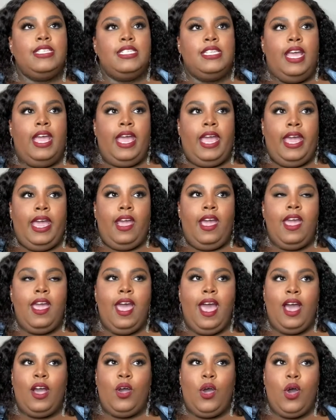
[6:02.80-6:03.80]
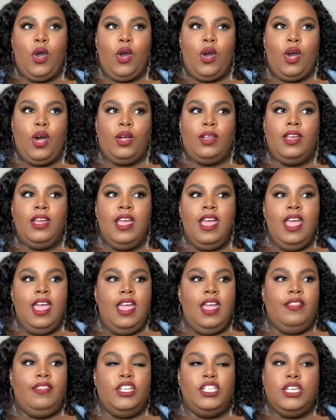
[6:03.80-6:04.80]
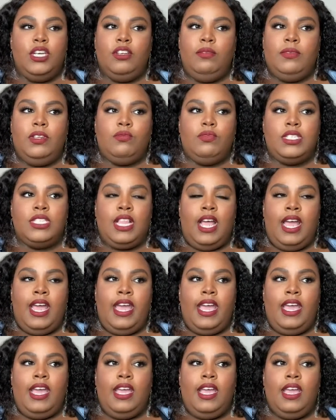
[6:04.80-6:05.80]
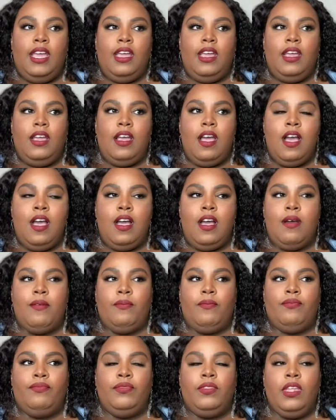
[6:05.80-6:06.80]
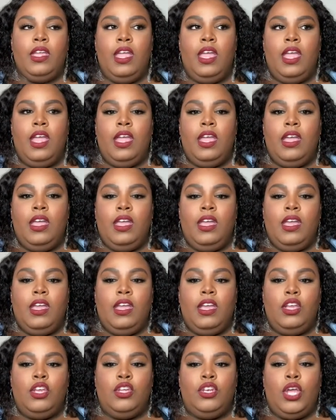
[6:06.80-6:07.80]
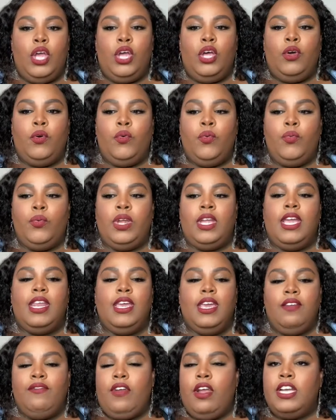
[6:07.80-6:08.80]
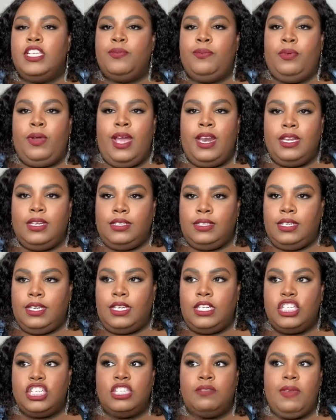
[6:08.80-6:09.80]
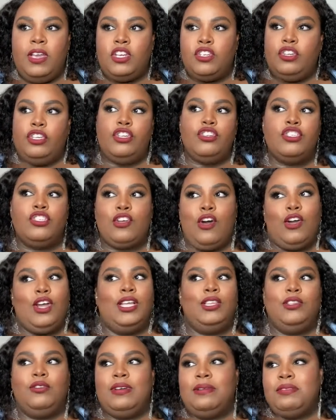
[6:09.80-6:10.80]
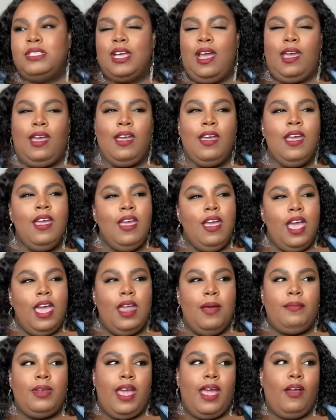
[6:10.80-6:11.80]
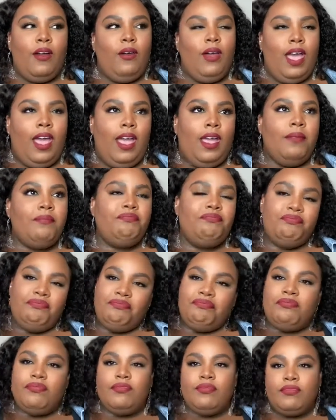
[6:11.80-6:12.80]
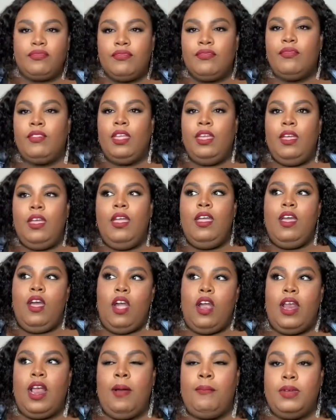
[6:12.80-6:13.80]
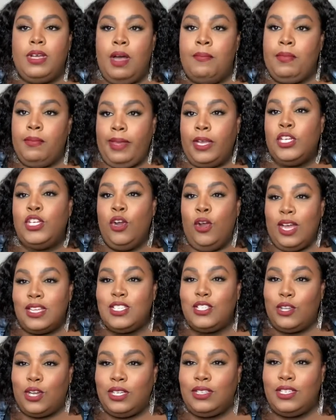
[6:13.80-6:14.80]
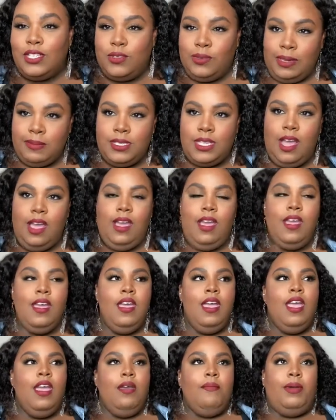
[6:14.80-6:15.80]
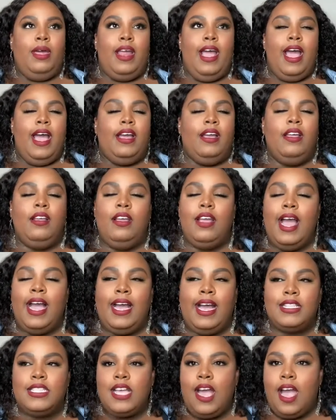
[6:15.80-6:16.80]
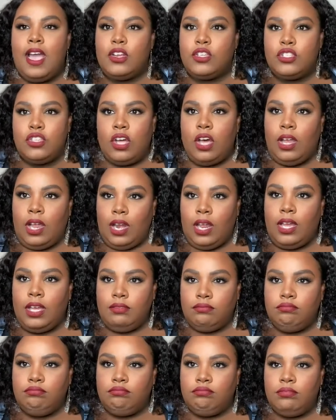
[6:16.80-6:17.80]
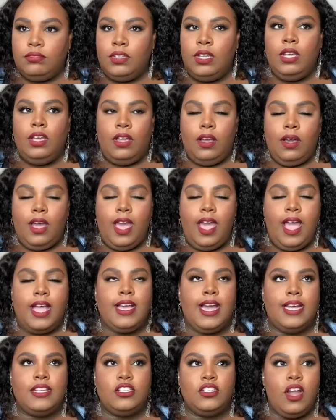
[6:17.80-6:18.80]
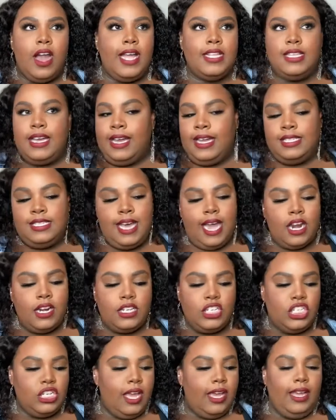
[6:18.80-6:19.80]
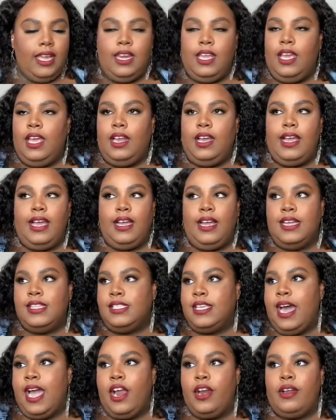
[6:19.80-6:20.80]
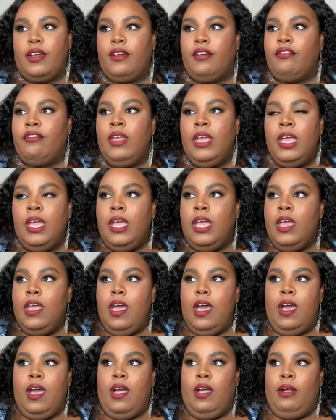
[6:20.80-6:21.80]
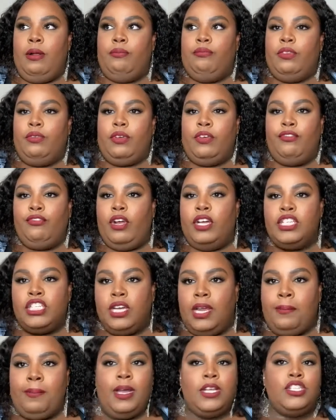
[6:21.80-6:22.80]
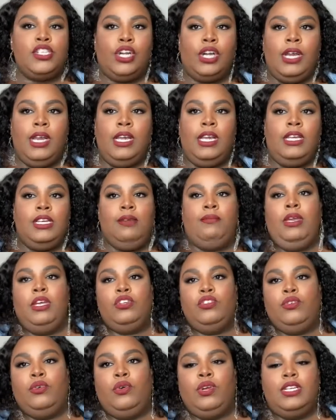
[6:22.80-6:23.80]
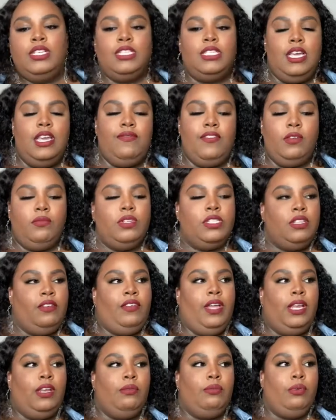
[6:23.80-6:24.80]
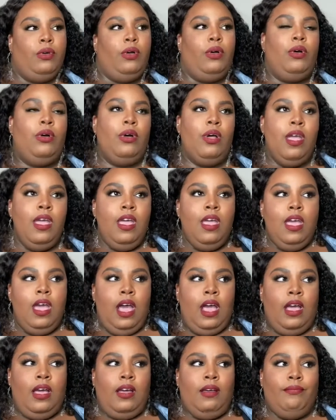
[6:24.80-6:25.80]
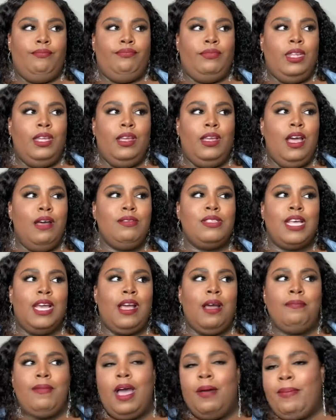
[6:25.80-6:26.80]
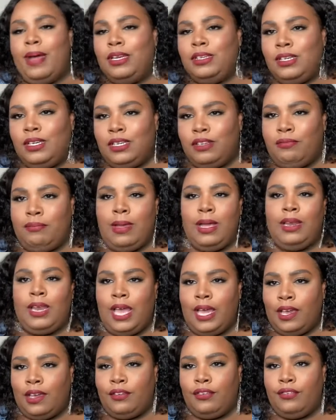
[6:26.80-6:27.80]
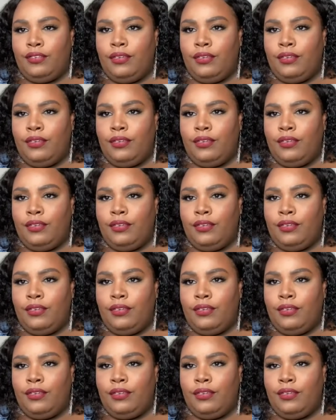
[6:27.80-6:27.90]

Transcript: day, I called, and the gentleman was like, um, you know, we're getting it very sporadically. Just make sure you're stalking the website. And I'm like, okay, all right, I'm, I'm gonna make sure I stalk this website. But I, I got tired of stalking it. Okay, I got tired. I got tired of checking it. I got, got tired of um, refreshing my screen to make sure to see if it was available. Um, I was like, I'm not about to live my life